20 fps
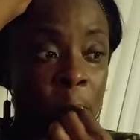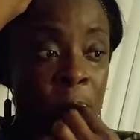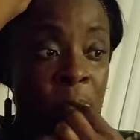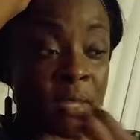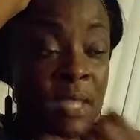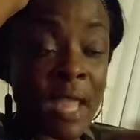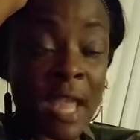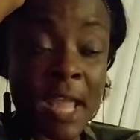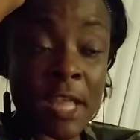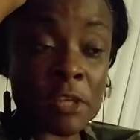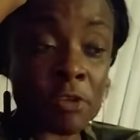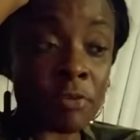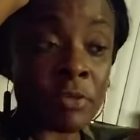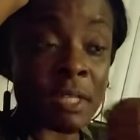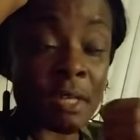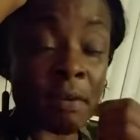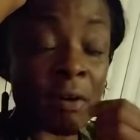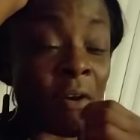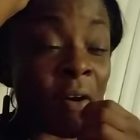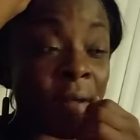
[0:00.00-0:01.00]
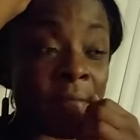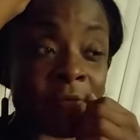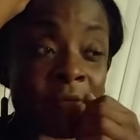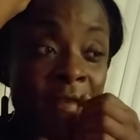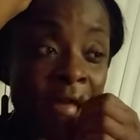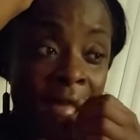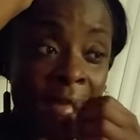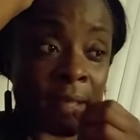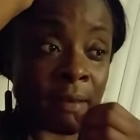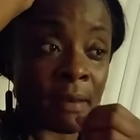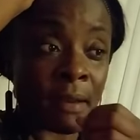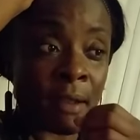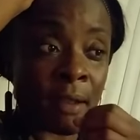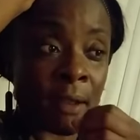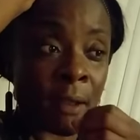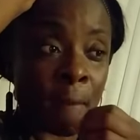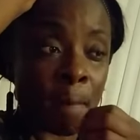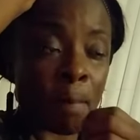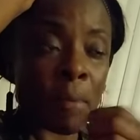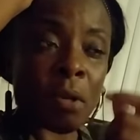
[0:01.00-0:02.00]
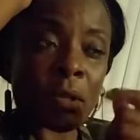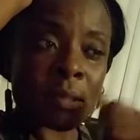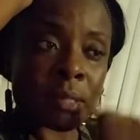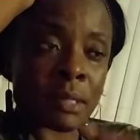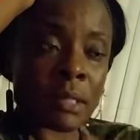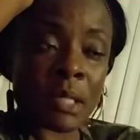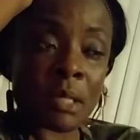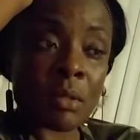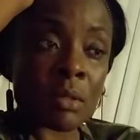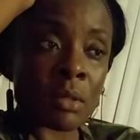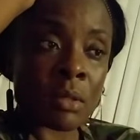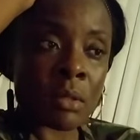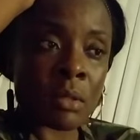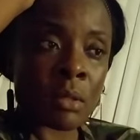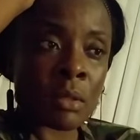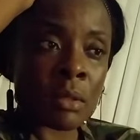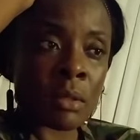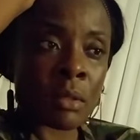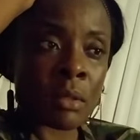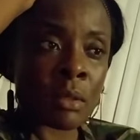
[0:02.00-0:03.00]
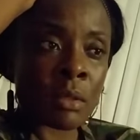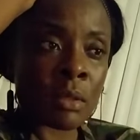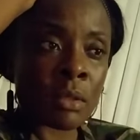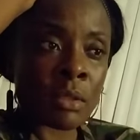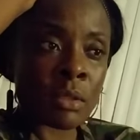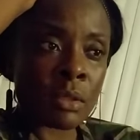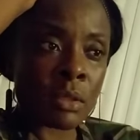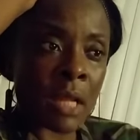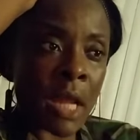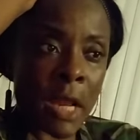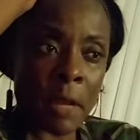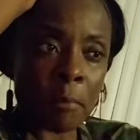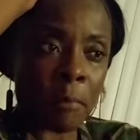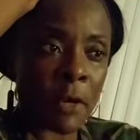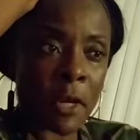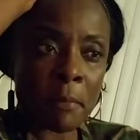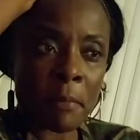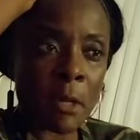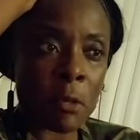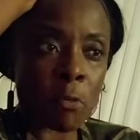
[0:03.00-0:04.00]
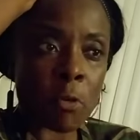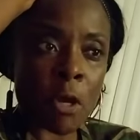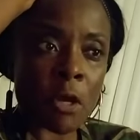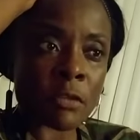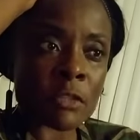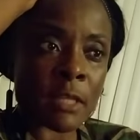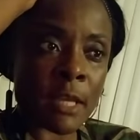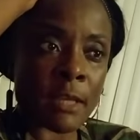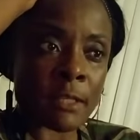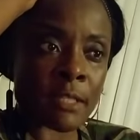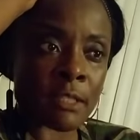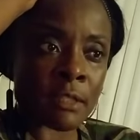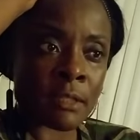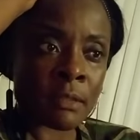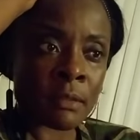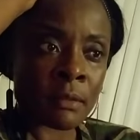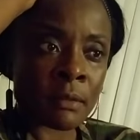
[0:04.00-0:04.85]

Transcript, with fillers: Yeah, you did all that, but still, you didn't bring me roses.